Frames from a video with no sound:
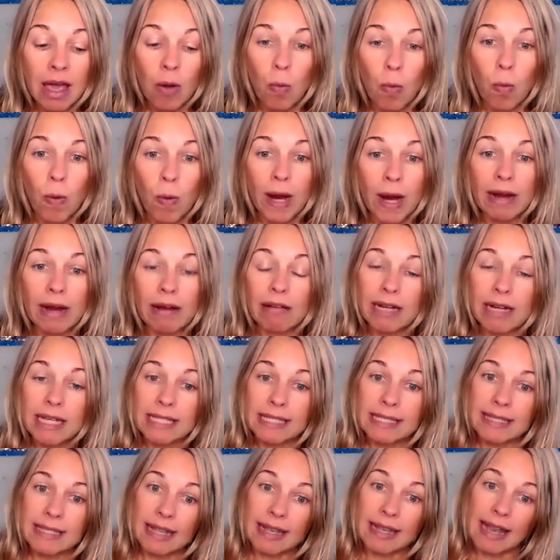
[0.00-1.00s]

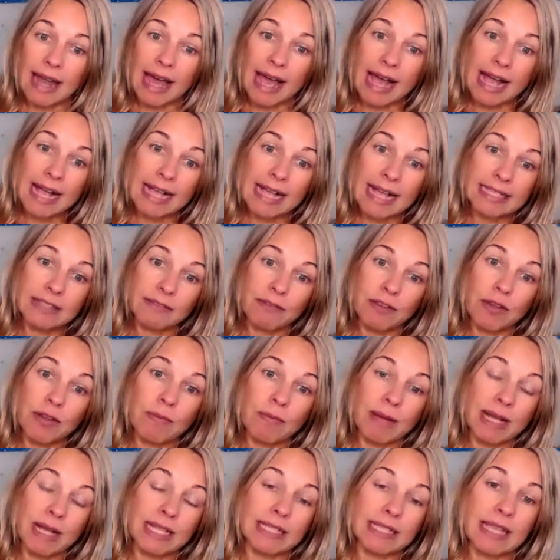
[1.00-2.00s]
Whereas the last few
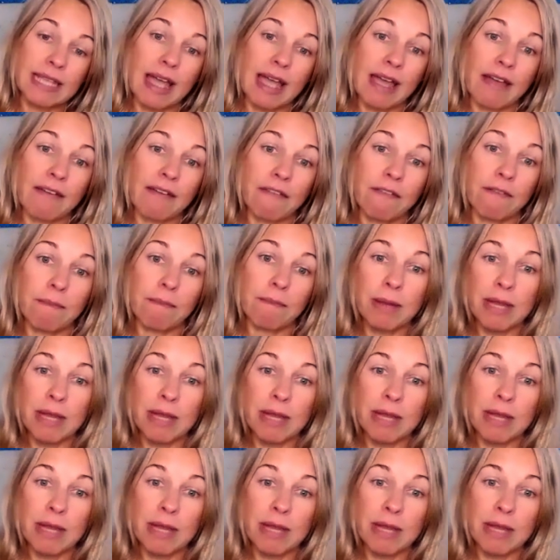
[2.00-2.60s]
months have